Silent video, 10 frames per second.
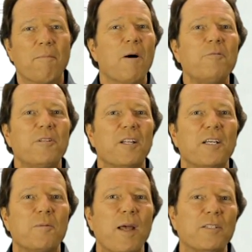Most of
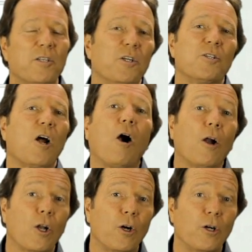these messages
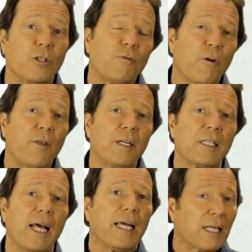are alerts for
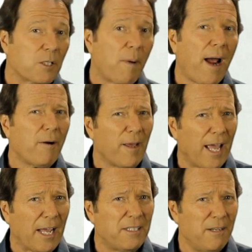things like
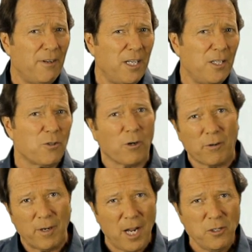expiring activities or
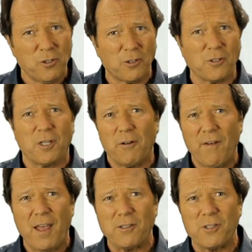credentials and
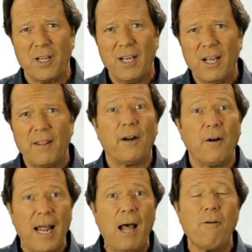events that
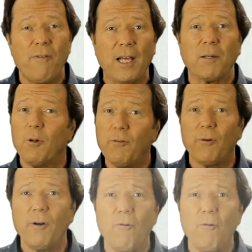are now available for